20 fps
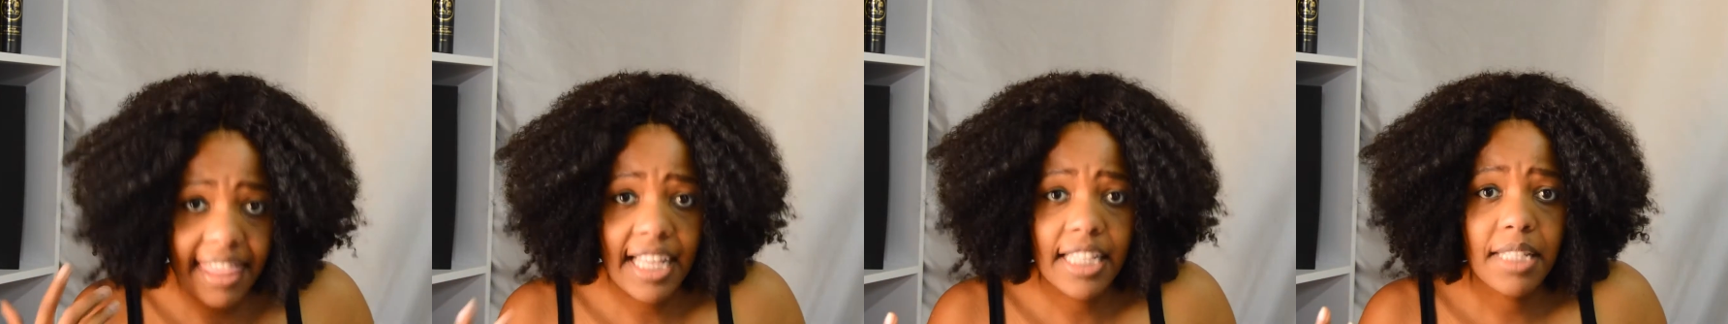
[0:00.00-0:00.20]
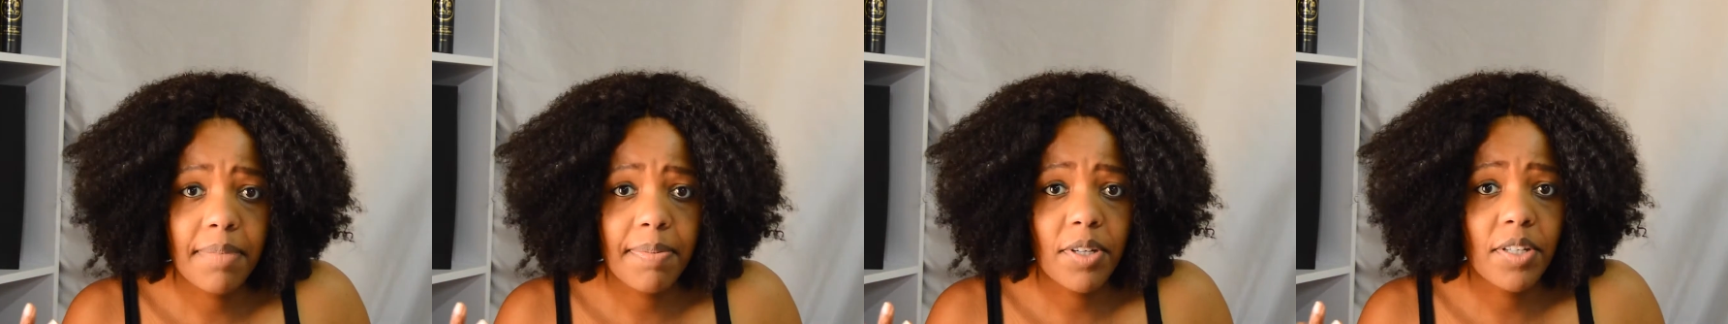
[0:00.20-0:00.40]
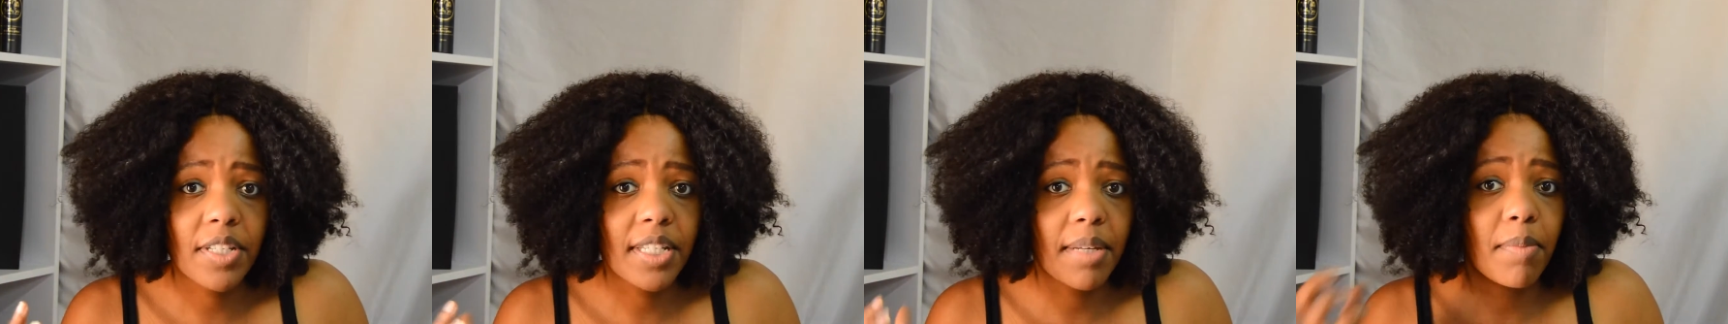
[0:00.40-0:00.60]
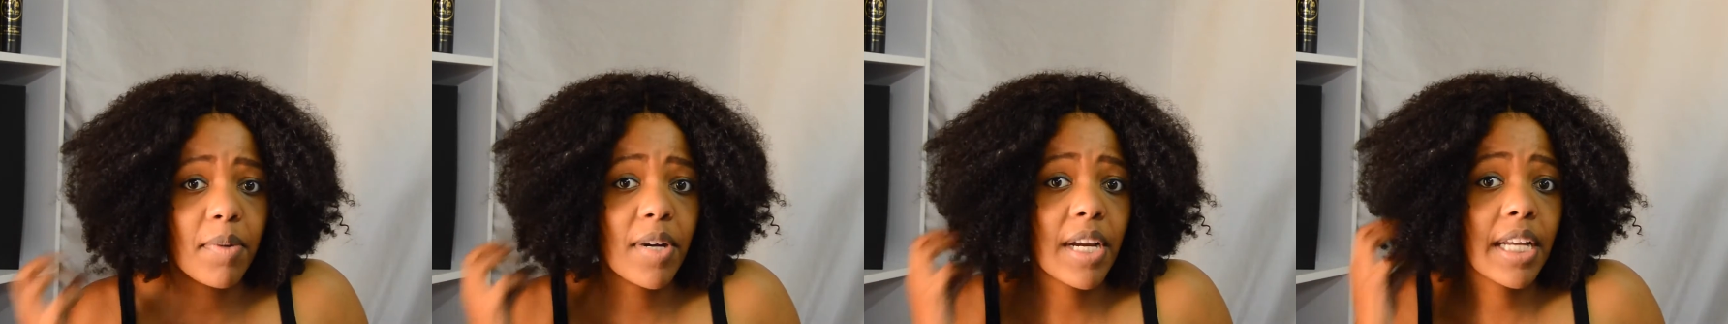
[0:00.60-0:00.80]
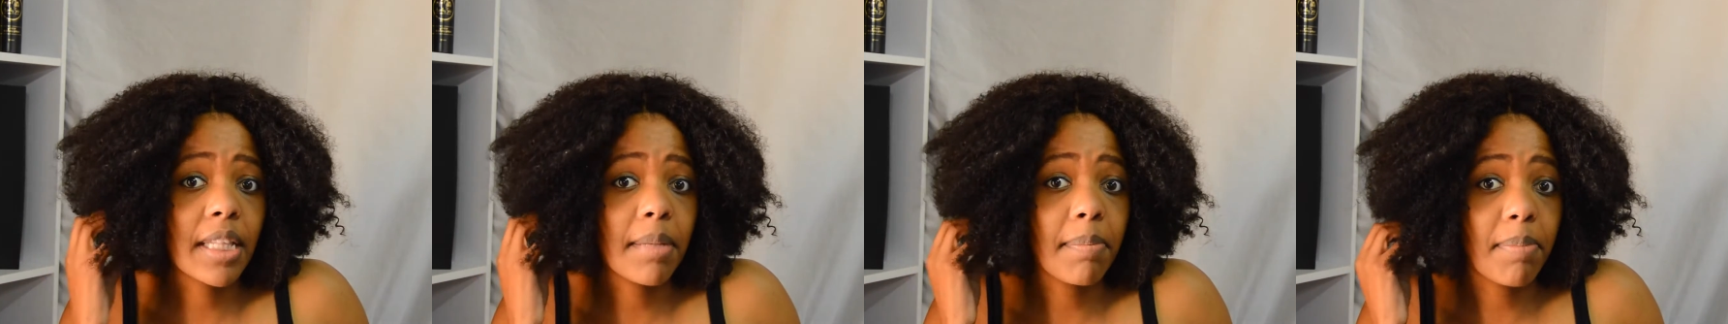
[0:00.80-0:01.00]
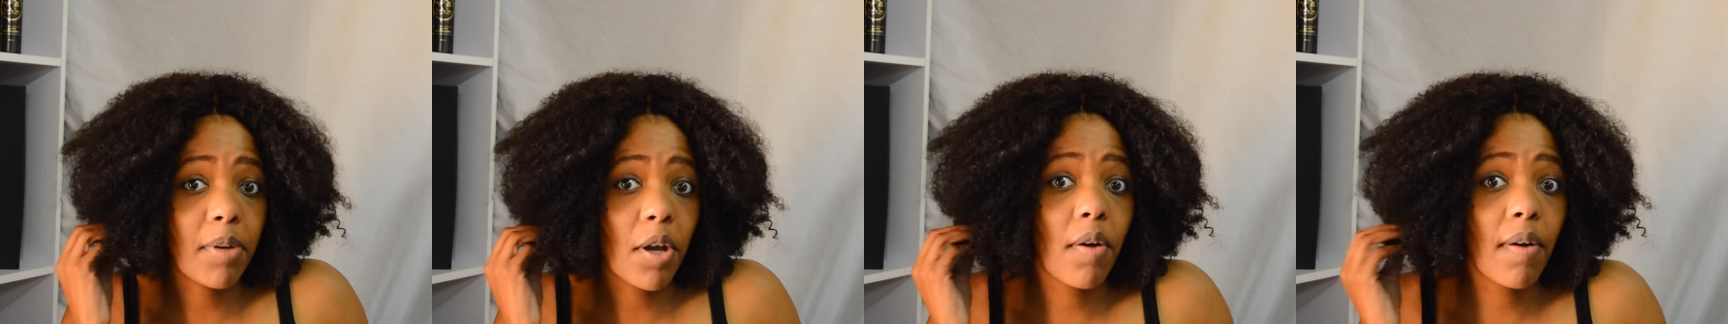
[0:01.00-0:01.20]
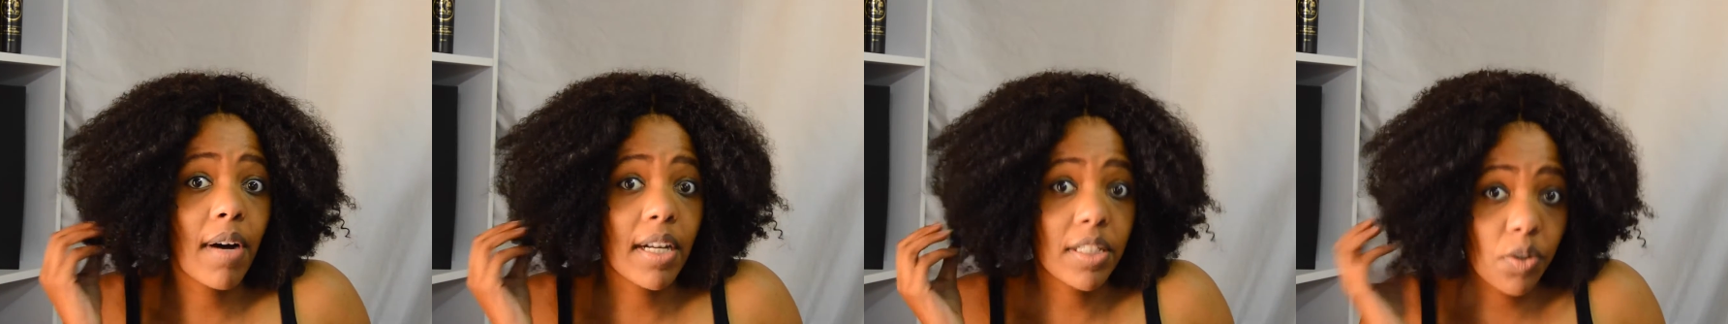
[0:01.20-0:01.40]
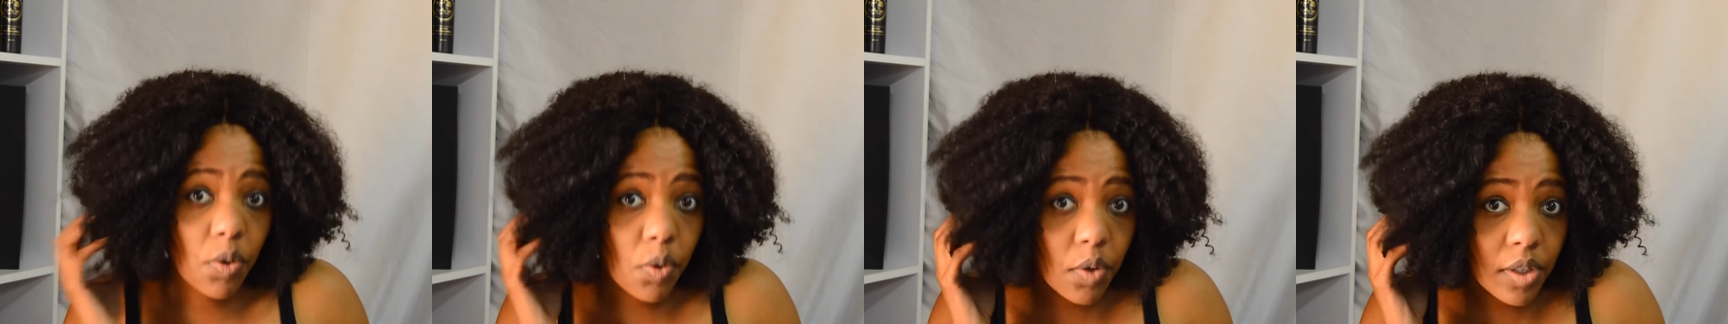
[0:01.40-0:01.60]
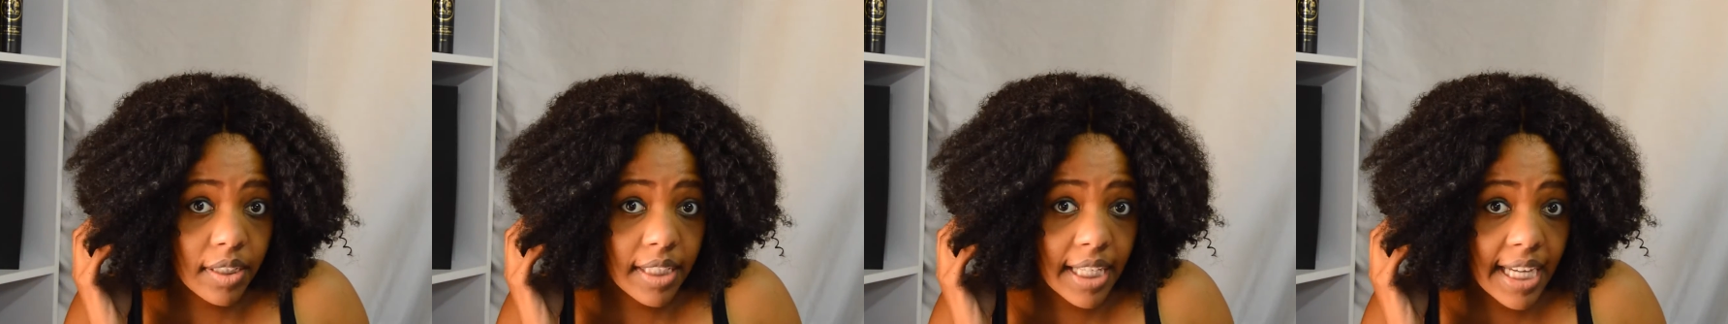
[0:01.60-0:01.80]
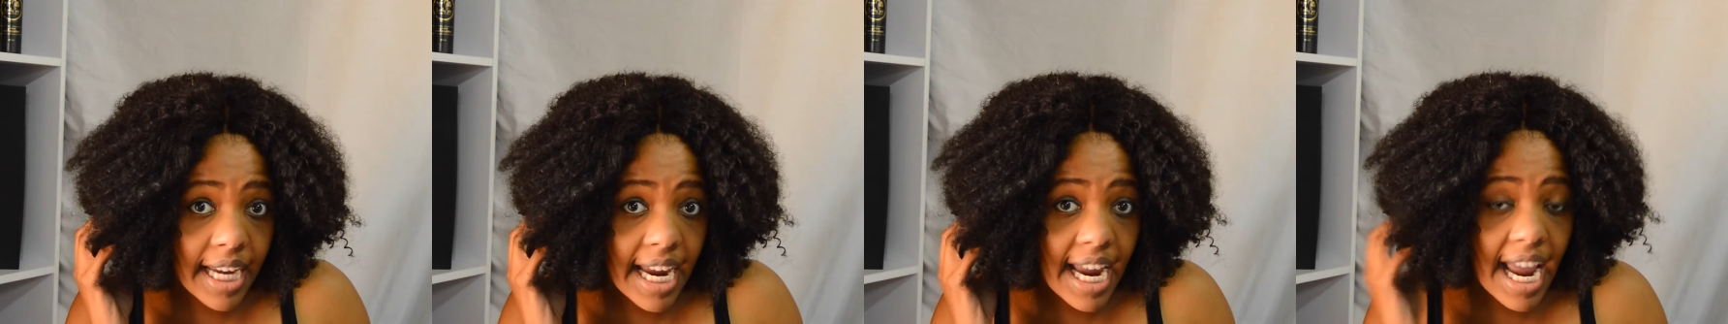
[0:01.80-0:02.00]
that's because I'm wearing the BlowOut Coil
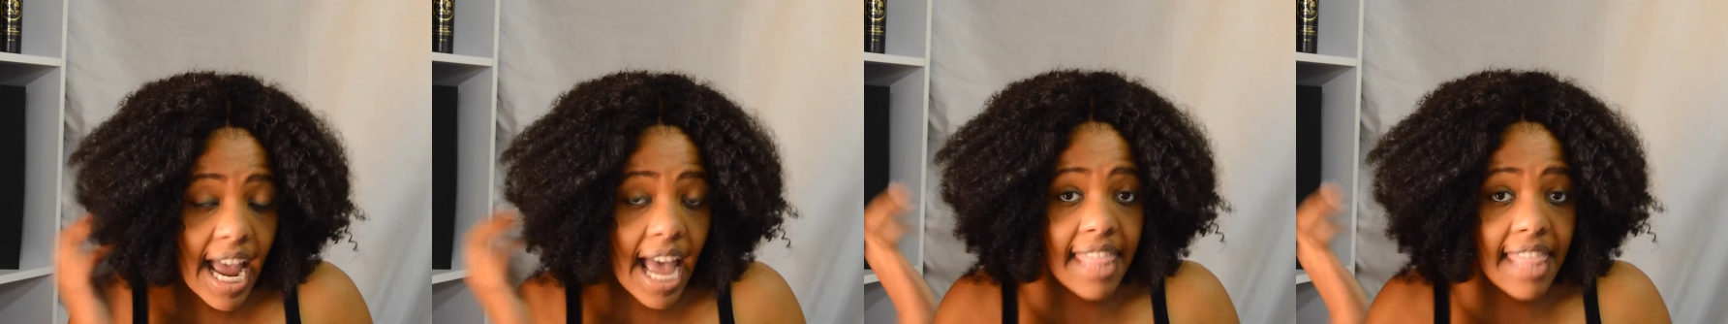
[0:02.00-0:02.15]
Hair